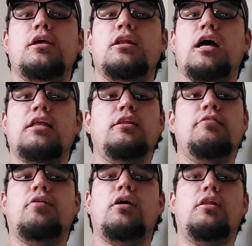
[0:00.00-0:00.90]
and I
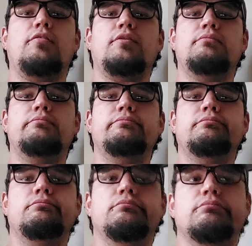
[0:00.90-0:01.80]
love all of them.
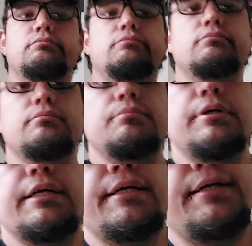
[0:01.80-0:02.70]

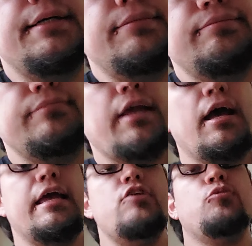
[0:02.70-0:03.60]
But
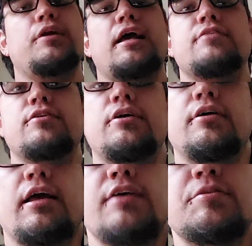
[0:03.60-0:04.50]
yeah, each one has
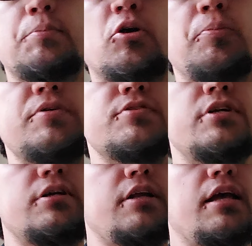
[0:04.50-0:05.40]
a purpose and
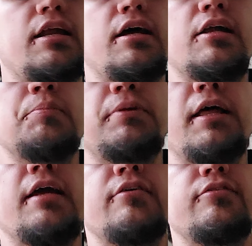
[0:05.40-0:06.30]
a
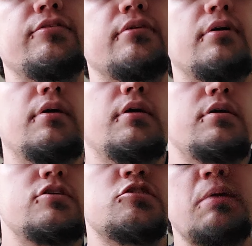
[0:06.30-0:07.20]
place.
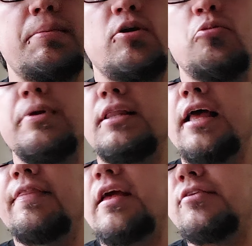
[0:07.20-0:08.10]
So maybe you'll be
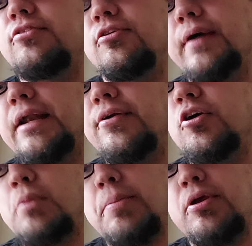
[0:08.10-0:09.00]
like that too. I don't
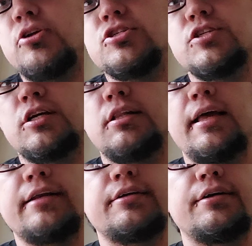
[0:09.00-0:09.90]
know. Maybe you're just a
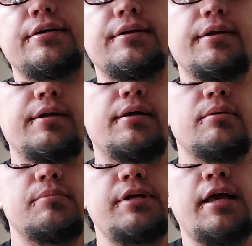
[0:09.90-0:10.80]
collector.
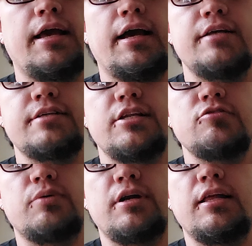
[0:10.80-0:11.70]
But yeah, guys, I
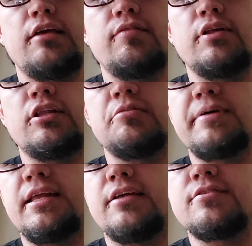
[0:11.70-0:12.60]
just wanted to give you a little
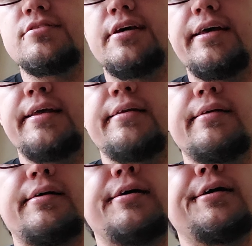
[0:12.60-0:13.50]
bit of insight
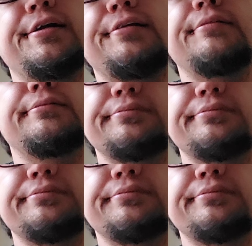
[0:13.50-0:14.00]
on